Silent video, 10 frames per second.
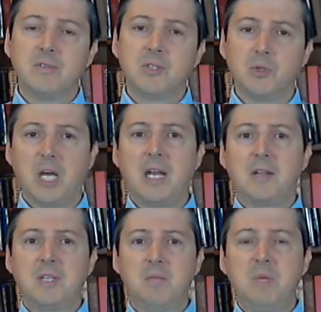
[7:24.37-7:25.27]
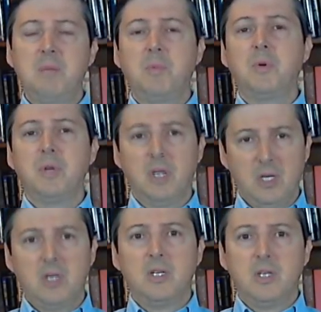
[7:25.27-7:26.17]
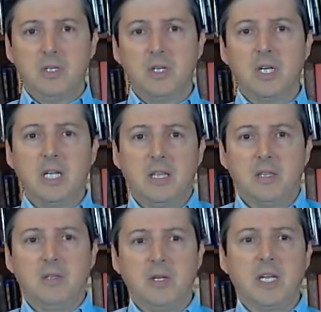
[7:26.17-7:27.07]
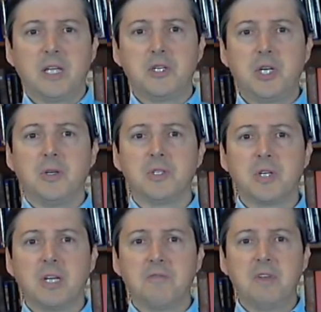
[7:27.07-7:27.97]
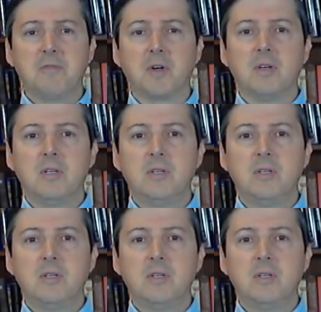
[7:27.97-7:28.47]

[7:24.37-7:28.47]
So 9 out of 10 people, you're going to get chills, you're going to get fever.